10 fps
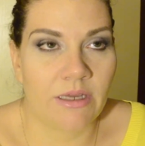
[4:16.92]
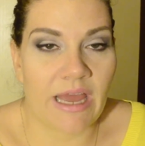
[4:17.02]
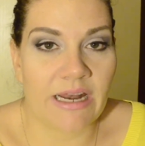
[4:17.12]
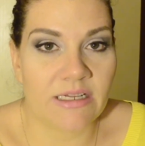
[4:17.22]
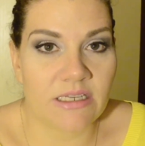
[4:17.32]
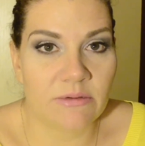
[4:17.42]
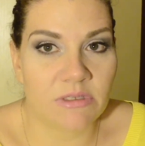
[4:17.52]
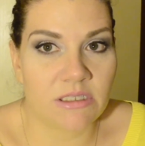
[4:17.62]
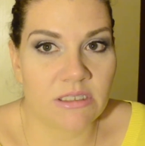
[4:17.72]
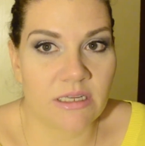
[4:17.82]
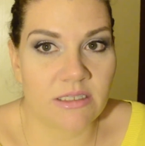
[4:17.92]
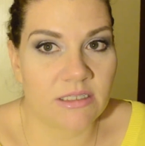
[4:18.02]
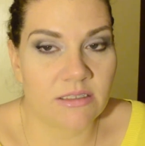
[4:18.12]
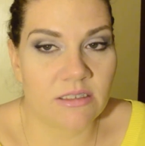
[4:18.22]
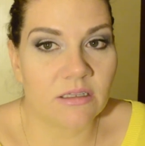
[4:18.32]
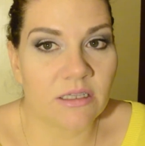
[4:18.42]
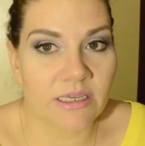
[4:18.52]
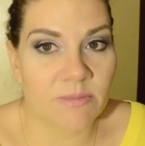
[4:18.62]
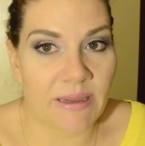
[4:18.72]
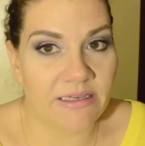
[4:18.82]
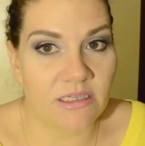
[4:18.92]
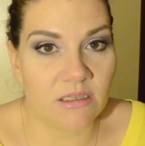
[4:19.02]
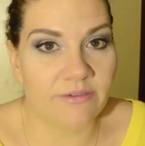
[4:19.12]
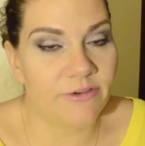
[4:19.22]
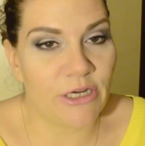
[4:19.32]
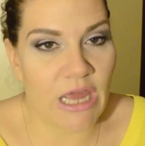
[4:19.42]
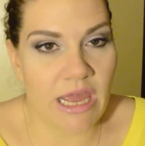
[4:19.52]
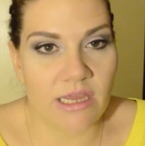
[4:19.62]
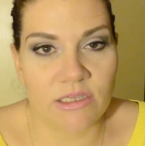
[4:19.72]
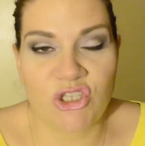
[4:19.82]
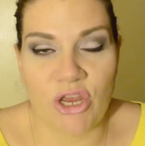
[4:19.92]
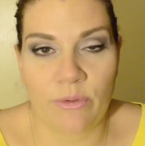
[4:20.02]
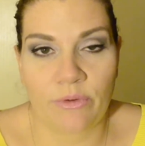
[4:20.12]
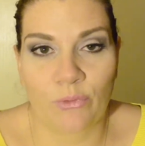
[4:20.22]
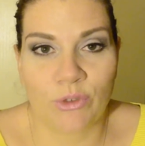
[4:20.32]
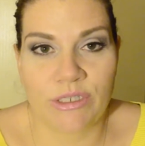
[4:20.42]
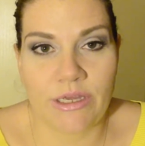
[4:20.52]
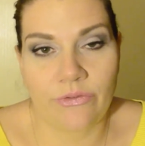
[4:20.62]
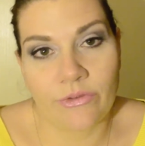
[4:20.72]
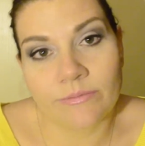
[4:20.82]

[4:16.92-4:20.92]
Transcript: and it, it was its de expected delivery date is January 14th.